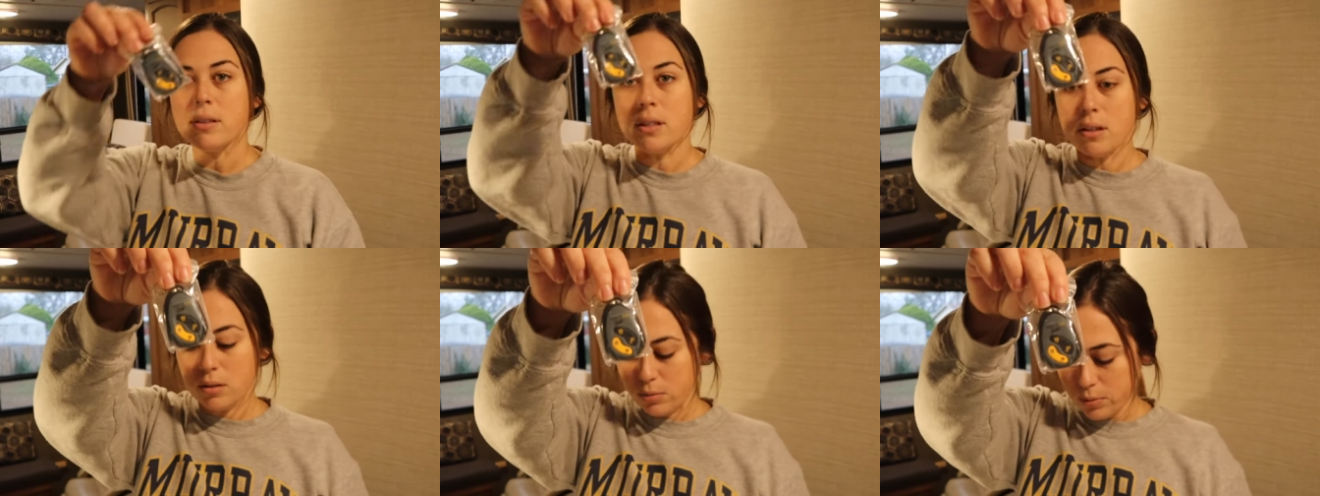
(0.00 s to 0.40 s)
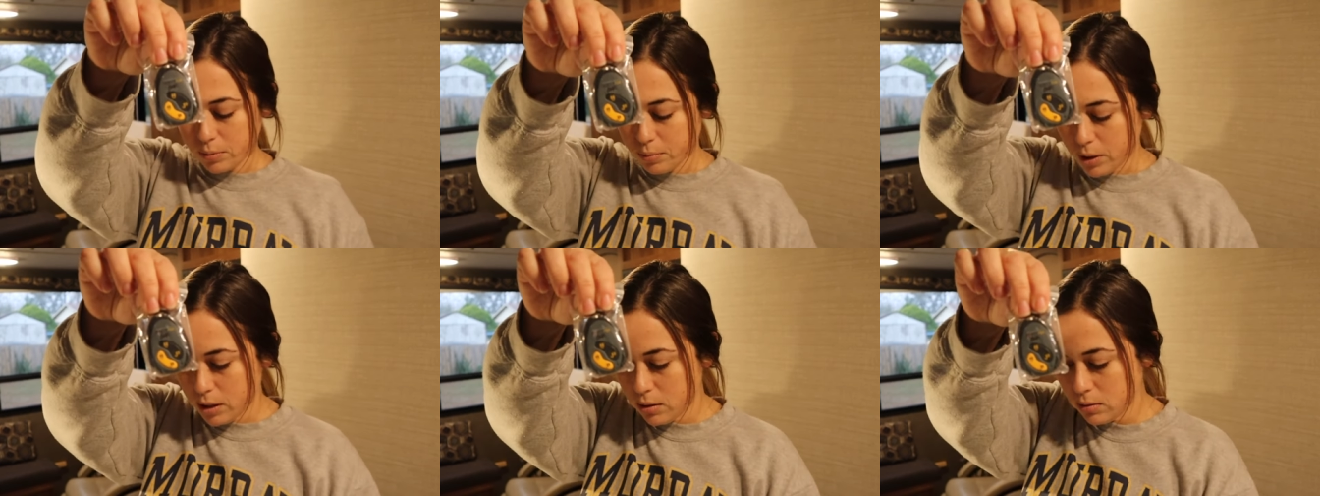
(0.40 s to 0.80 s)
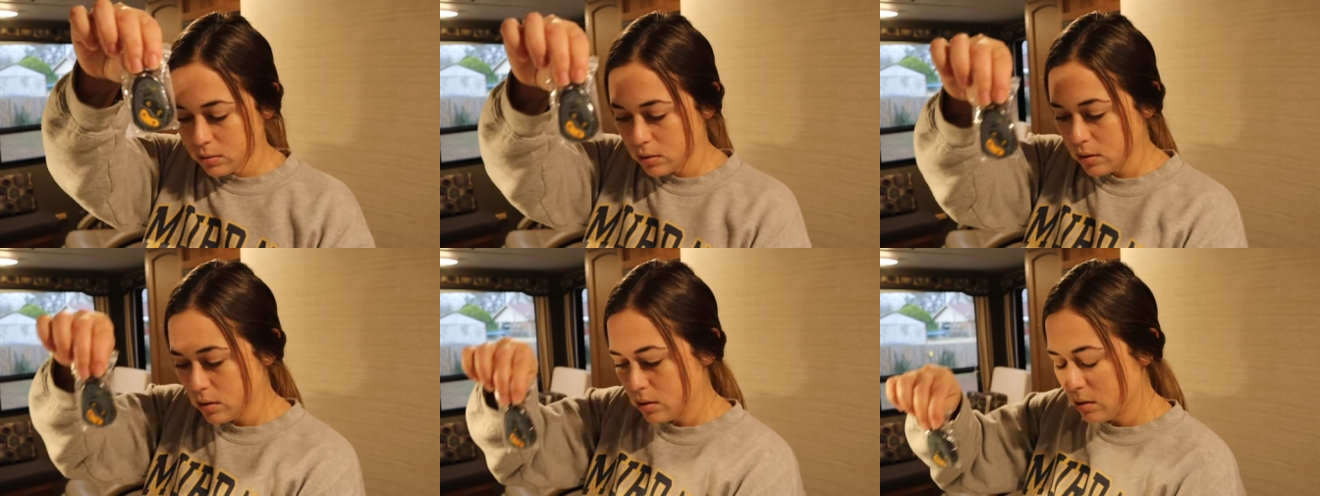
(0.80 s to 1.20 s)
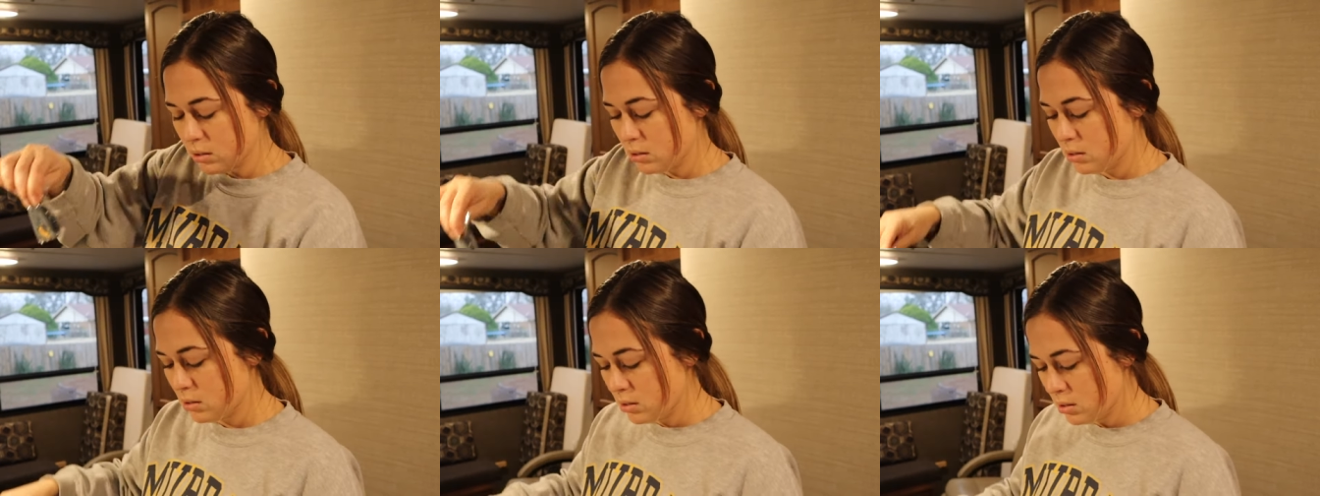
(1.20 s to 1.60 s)
a little remote
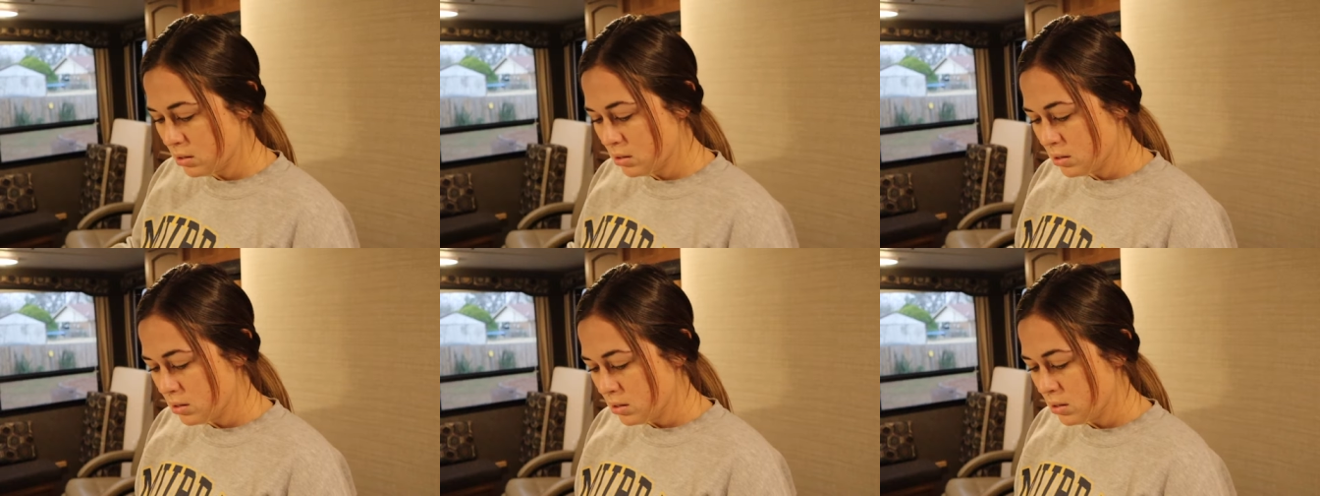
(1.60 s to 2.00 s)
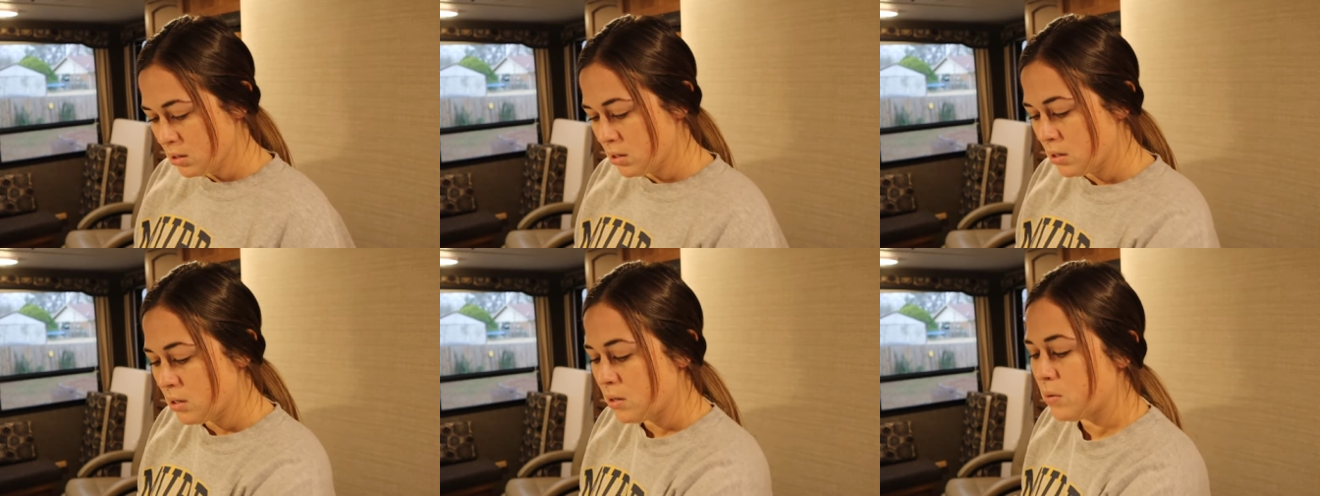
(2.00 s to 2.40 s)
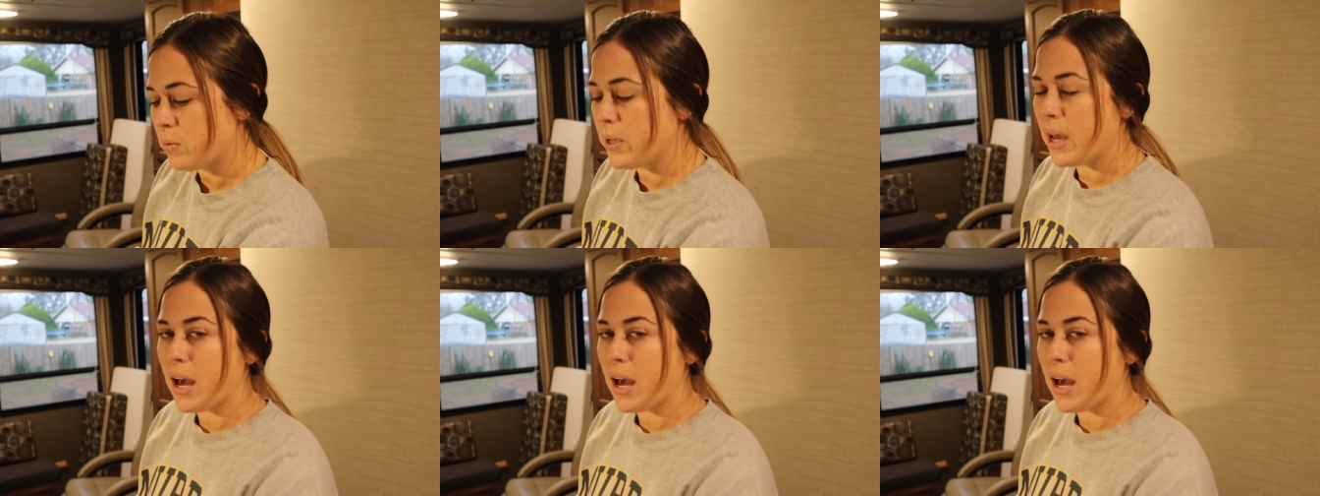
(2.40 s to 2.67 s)
we